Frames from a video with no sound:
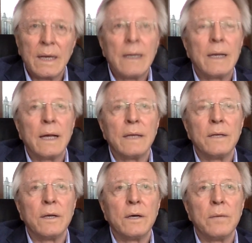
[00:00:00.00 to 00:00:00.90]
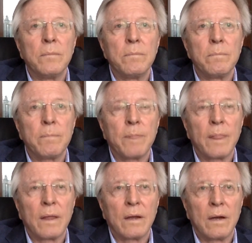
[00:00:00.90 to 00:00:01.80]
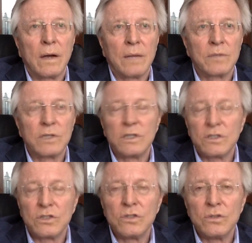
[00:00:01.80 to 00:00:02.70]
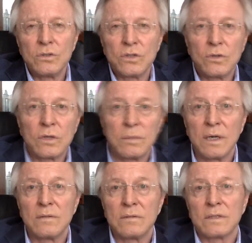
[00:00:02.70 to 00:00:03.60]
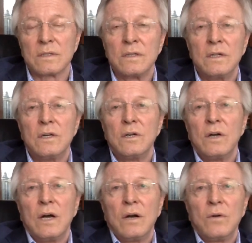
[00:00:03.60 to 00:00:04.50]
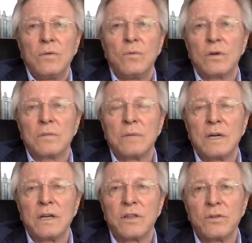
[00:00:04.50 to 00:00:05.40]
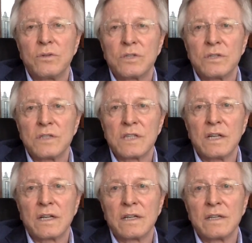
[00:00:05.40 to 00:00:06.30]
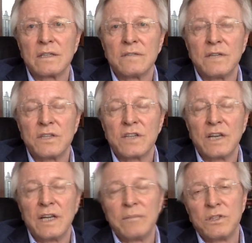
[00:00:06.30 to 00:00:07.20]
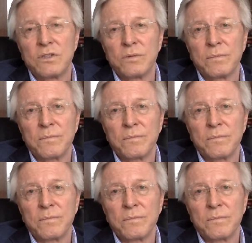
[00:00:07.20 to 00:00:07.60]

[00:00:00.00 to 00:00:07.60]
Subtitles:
And I'm going to talk about what my thoughts on sulking eventually led me to.